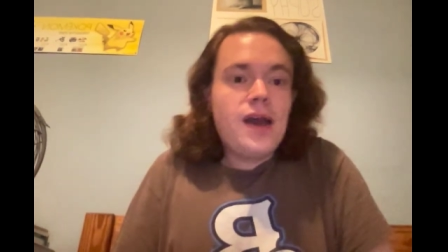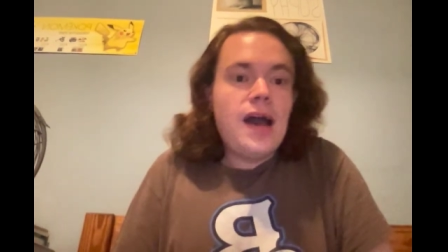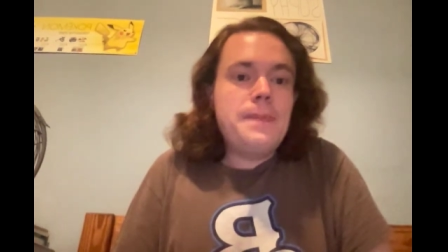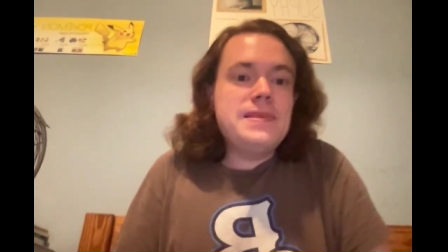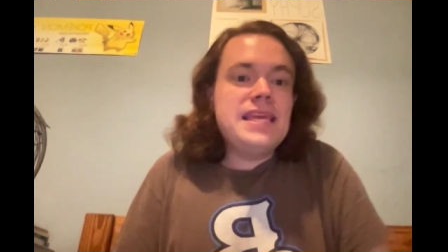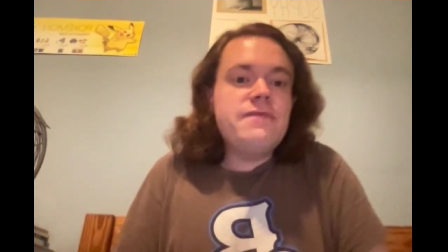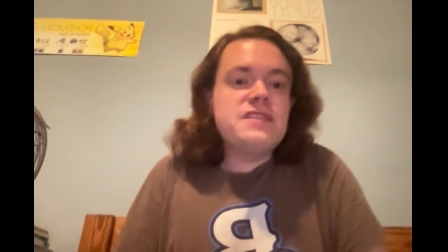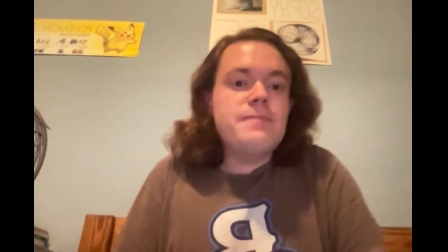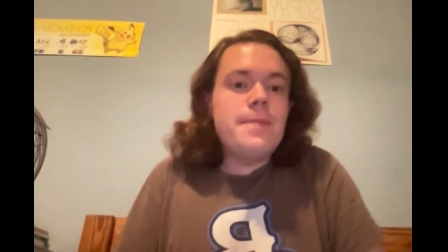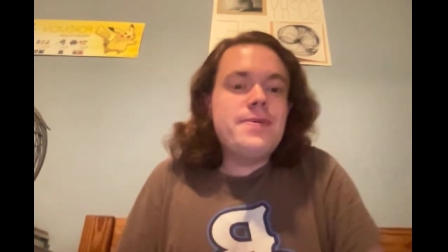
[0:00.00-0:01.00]
I believe
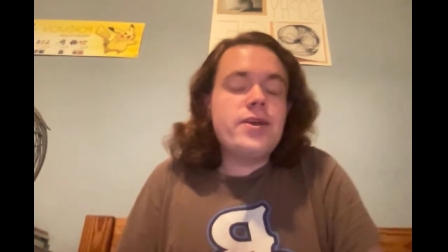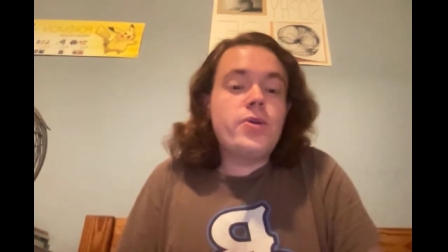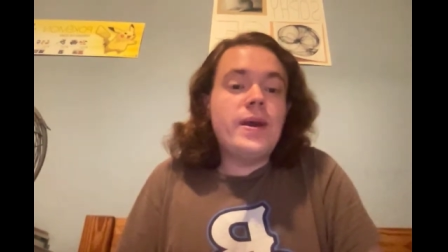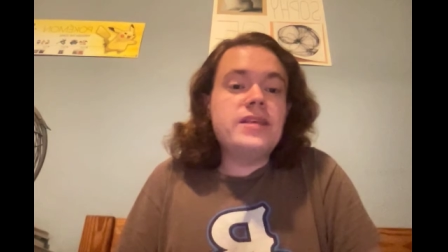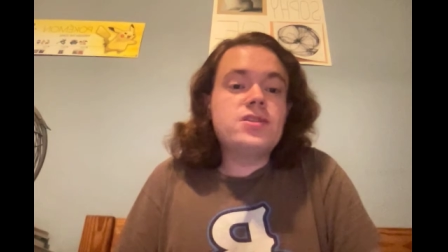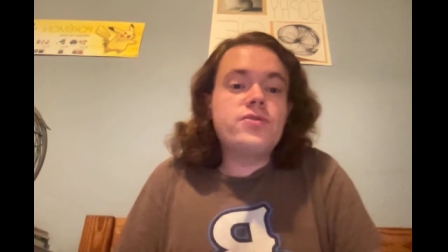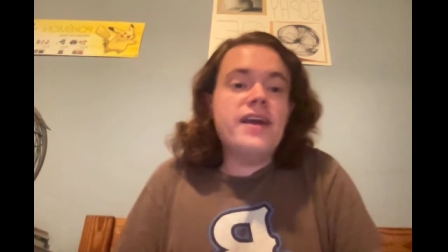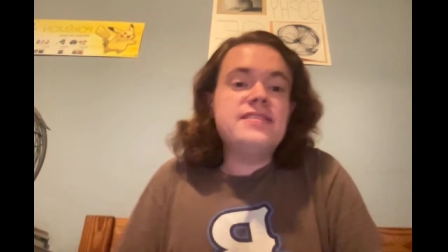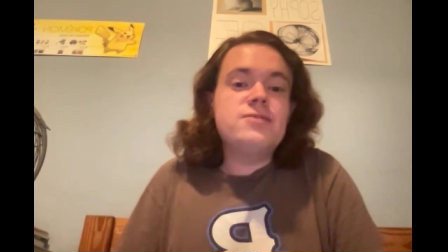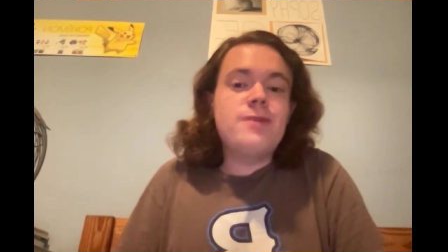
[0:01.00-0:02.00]
this may be the greatest
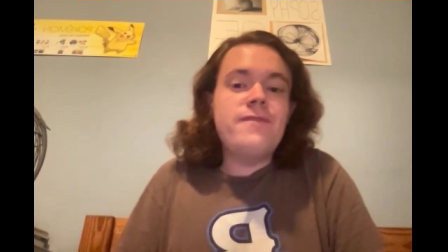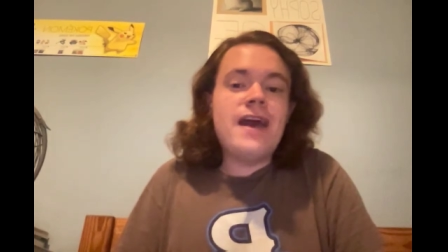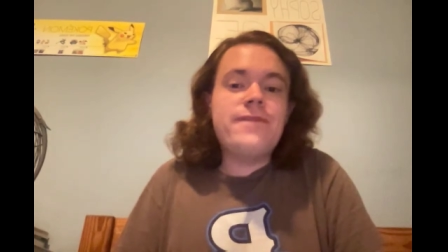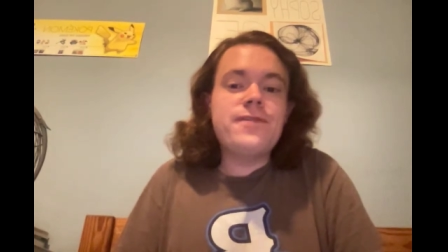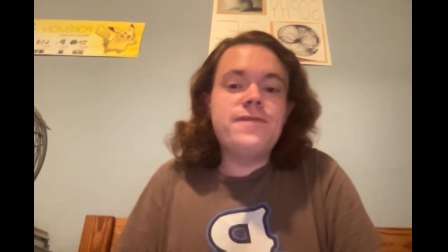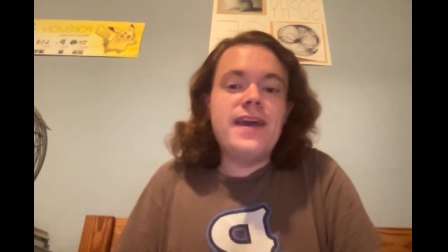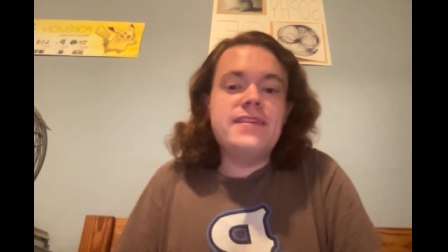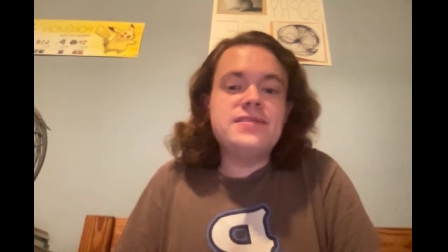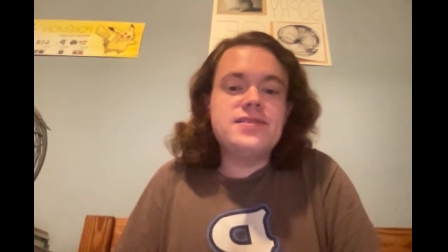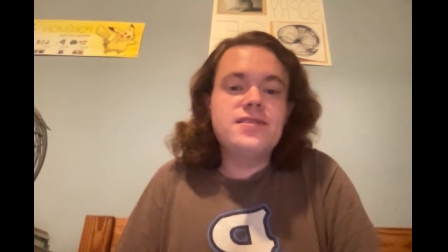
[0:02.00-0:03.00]
crisis we have ever
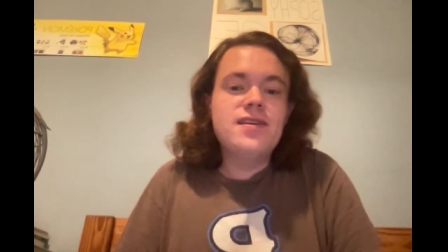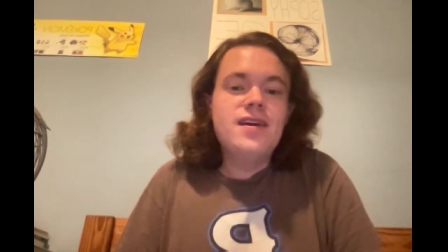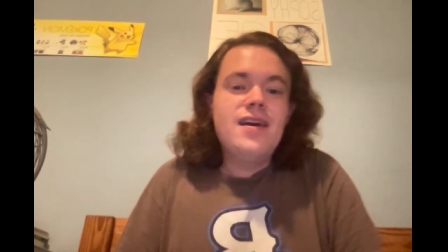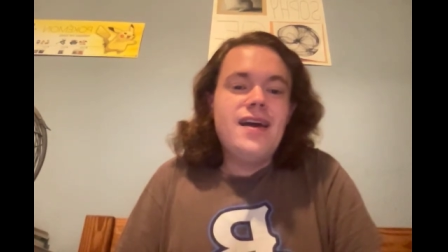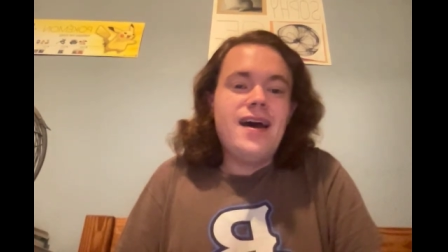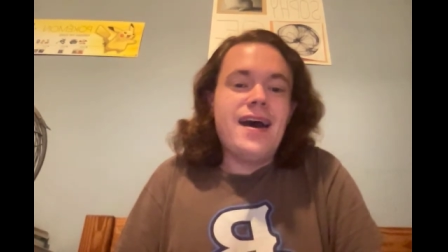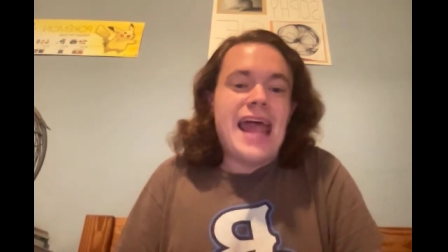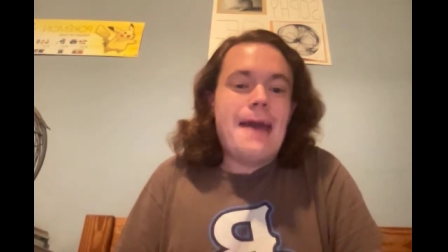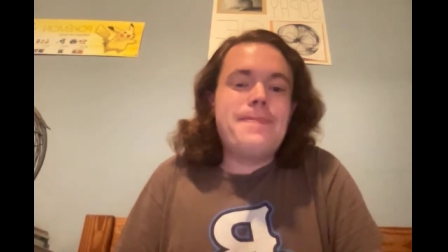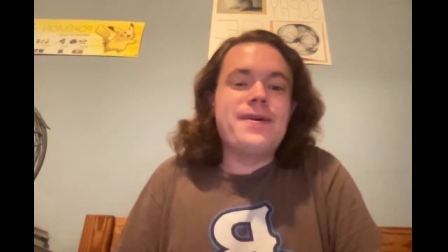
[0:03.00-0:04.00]
faced,
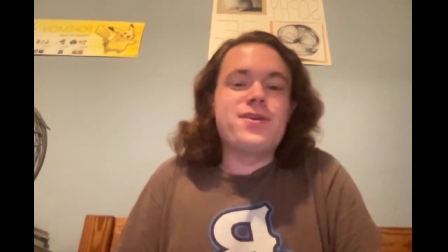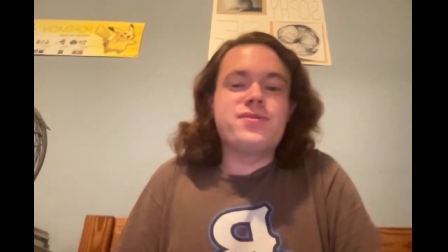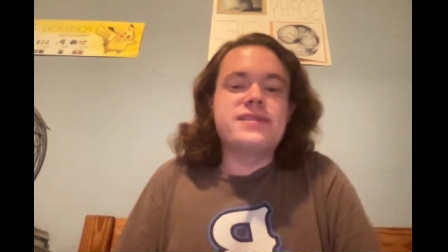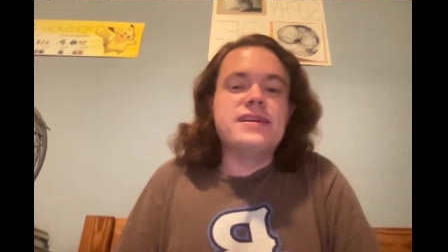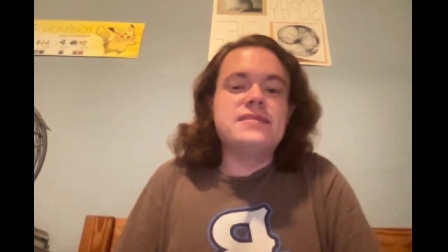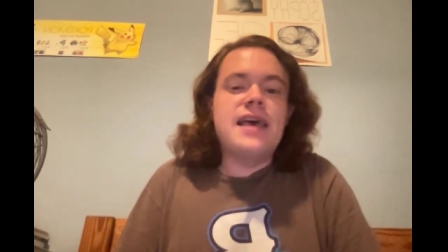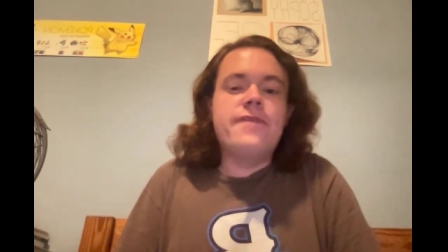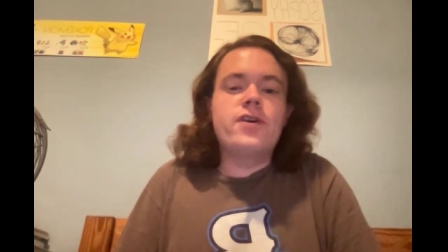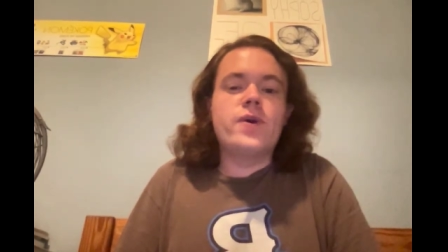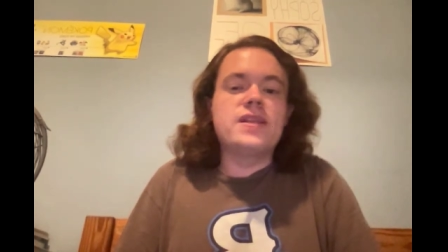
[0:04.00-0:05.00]
Happy agrees,
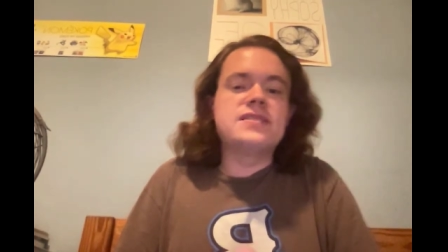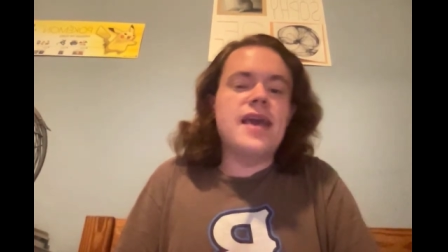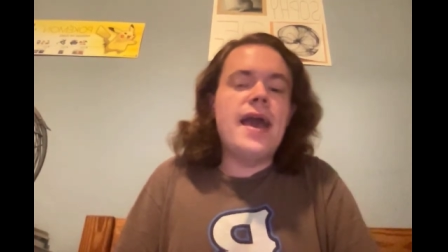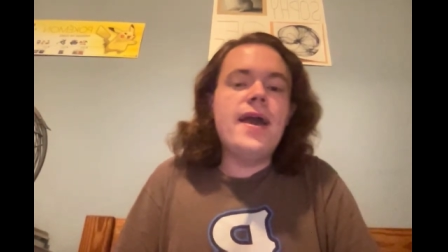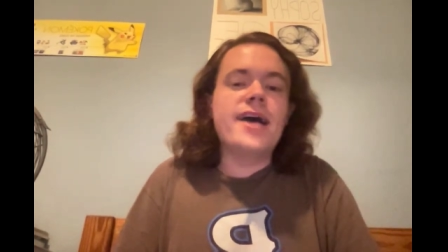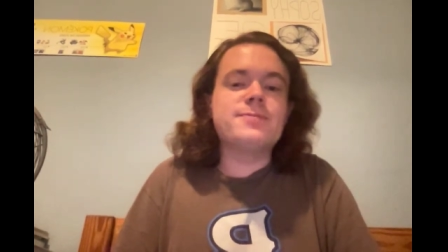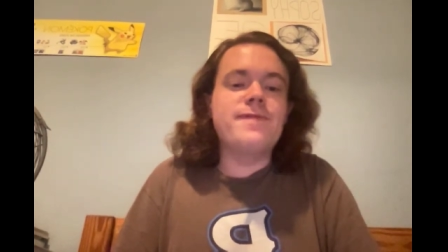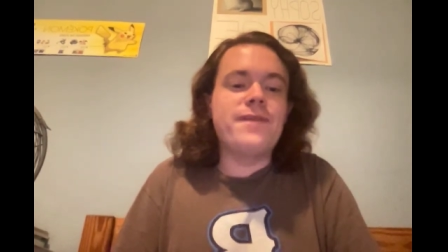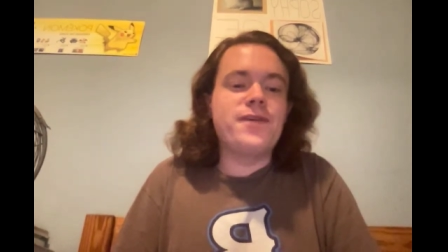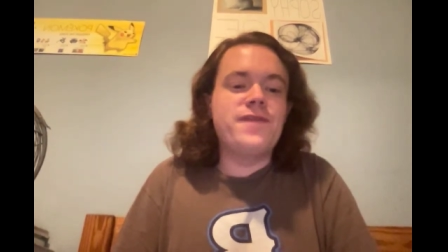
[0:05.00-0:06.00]
and the greatest chaos we've
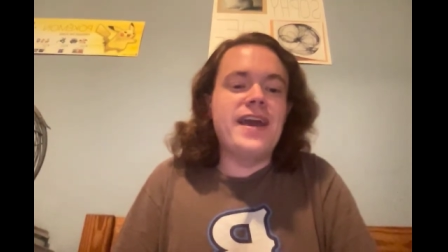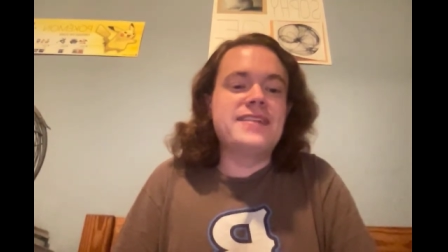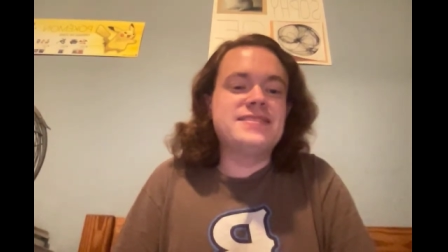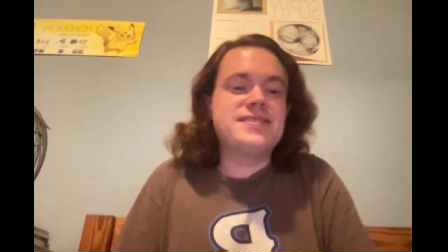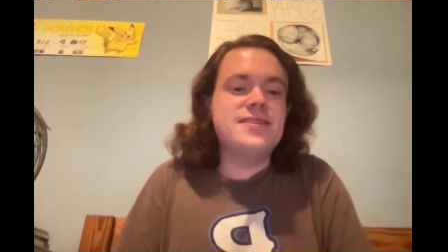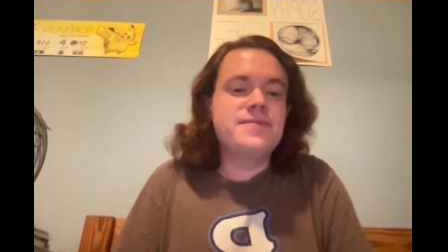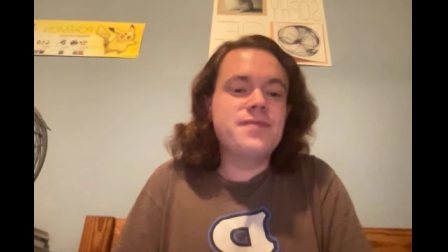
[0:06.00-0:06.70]
ever faced.